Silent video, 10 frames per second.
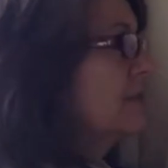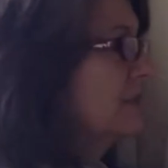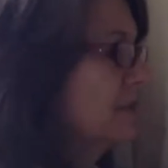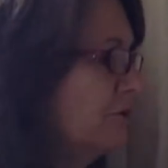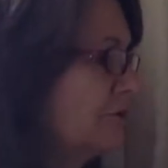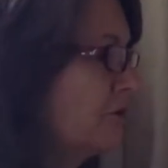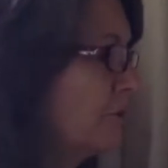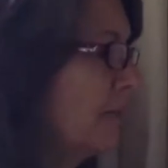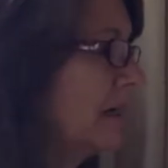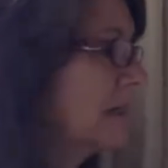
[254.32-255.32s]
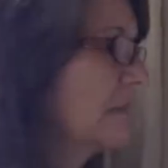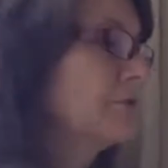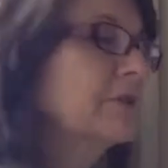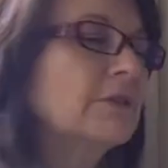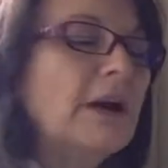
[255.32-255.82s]
to yourself in your mind, and
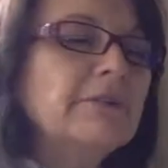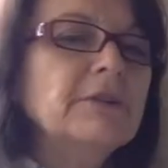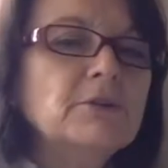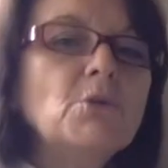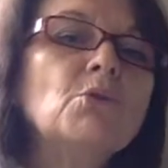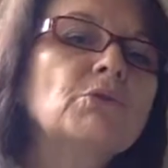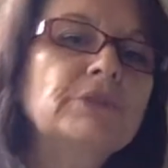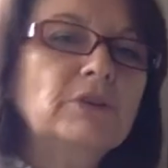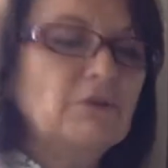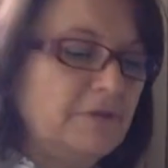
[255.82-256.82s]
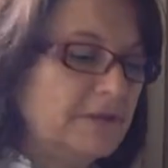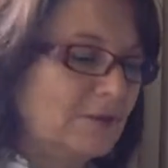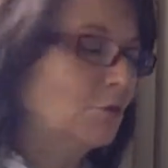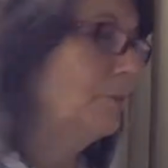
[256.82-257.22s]
also how are you holding your physical